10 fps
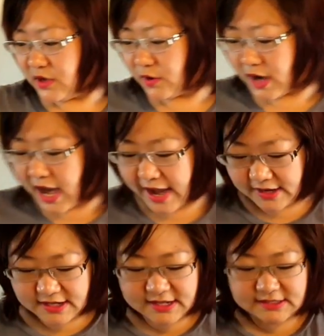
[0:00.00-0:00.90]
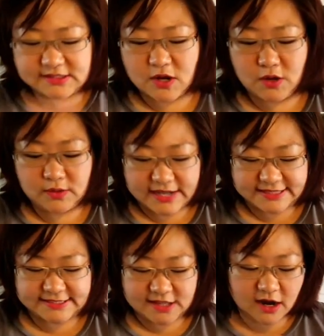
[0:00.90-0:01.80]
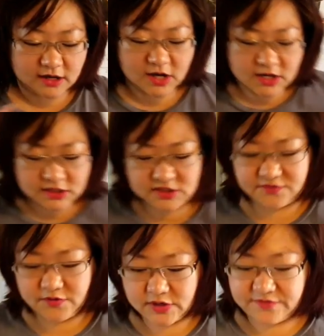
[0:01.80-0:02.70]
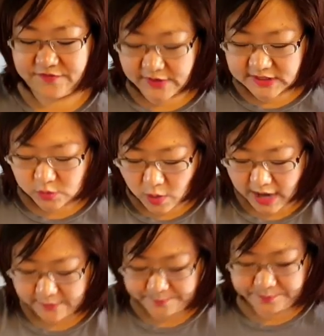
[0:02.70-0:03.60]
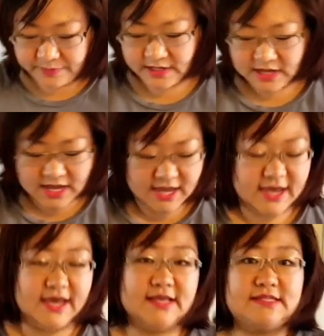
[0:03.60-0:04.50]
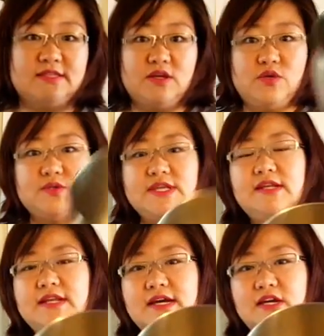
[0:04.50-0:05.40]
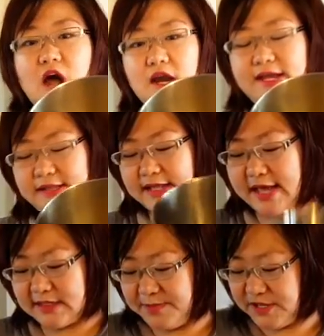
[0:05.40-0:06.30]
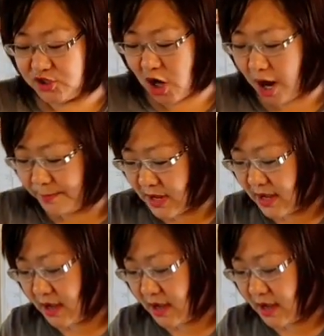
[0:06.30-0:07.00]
Alright, so let's start. So for the first one is using the garlic that has been chopped.